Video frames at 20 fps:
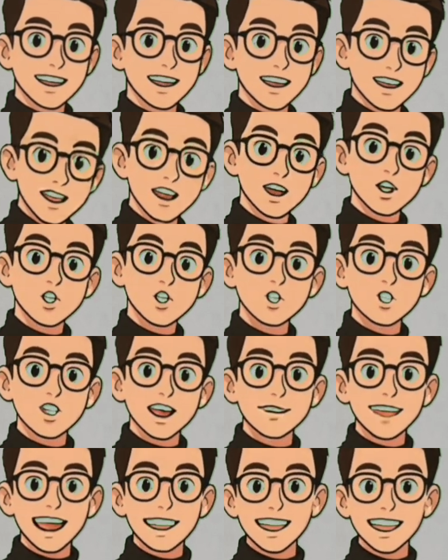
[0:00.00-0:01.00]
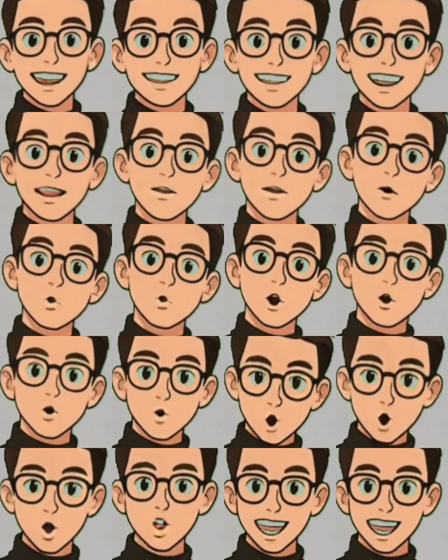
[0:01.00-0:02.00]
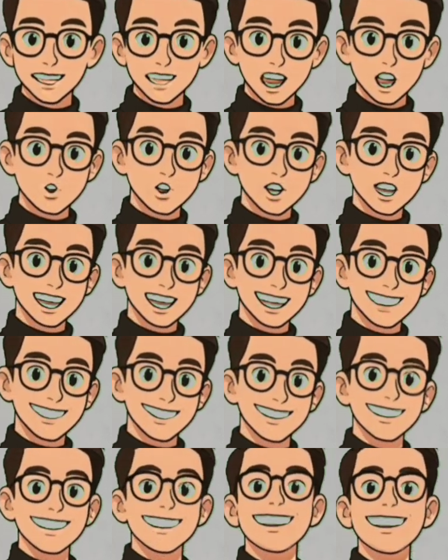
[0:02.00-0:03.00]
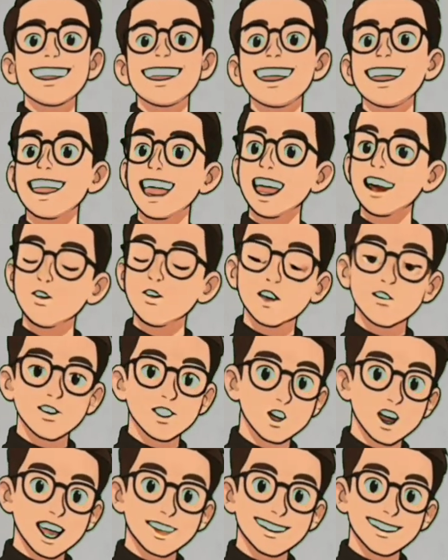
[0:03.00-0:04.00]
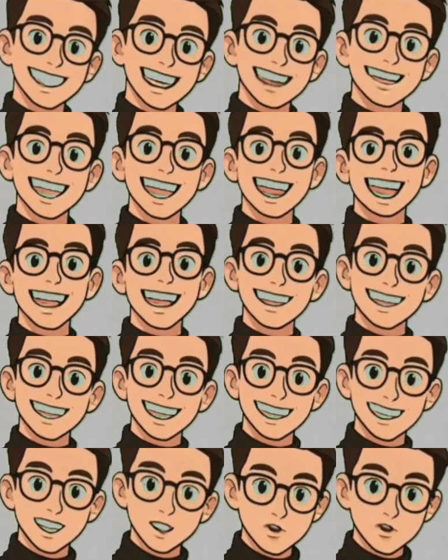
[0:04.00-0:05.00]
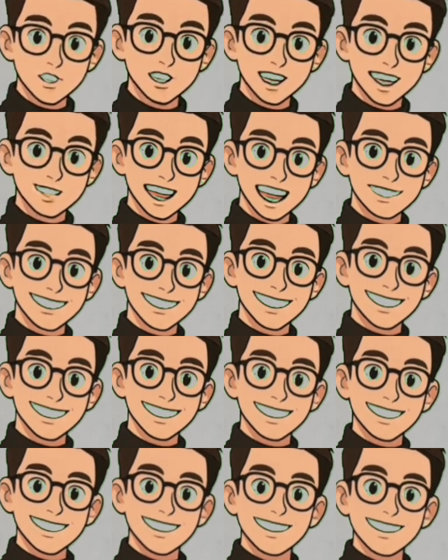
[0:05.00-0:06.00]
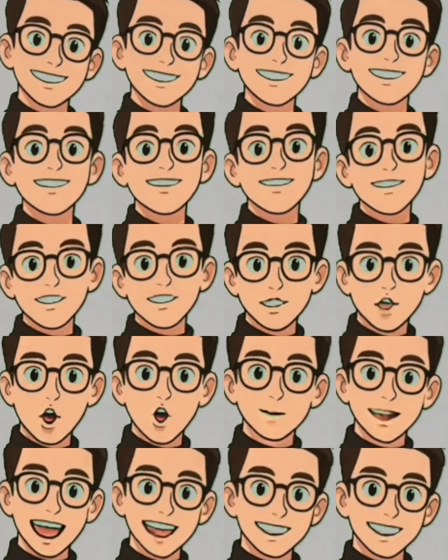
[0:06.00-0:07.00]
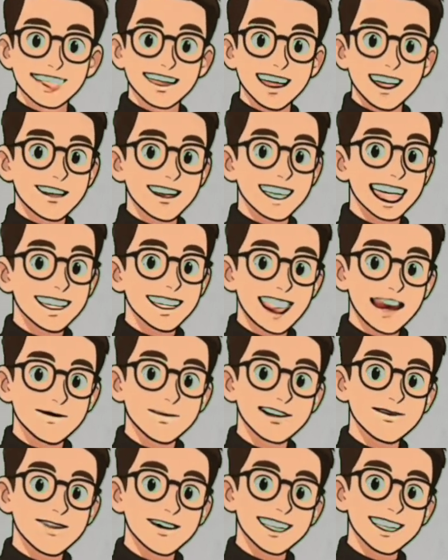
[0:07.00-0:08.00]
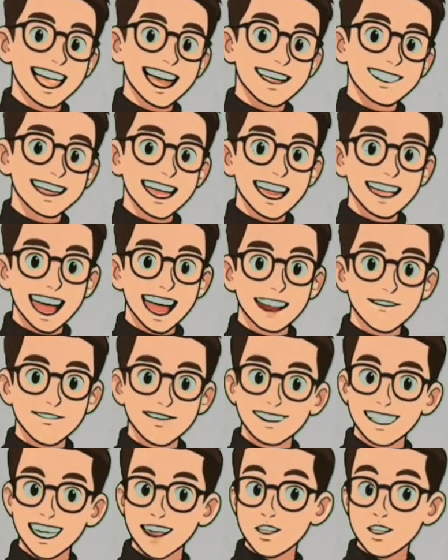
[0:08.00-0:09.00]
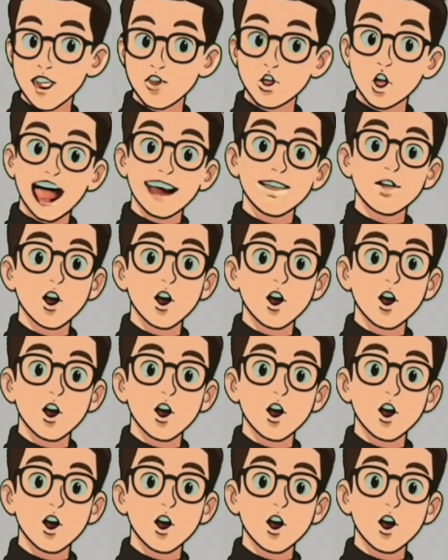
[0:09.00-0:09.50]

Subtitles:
in order to be perceived as twice as loud. The least intense sound a human ear can detect is about 10 to the minus 12 watts per square meter.